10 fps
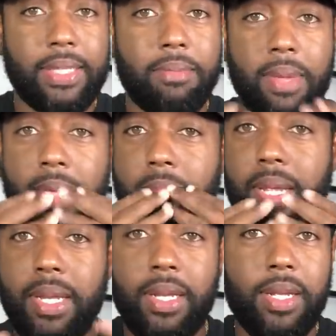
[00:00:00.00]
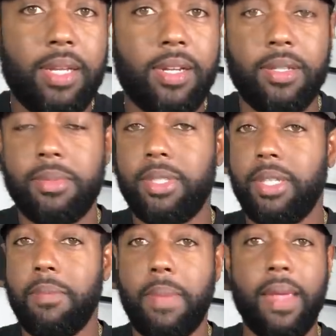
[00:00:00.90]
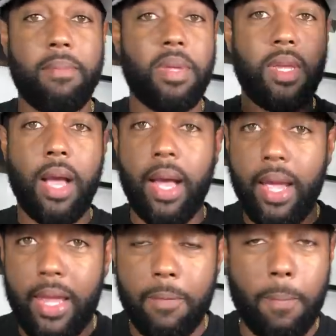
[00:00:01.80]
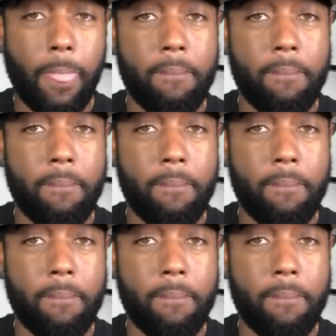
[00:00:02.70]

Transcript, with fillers: it may be lips, it may be height,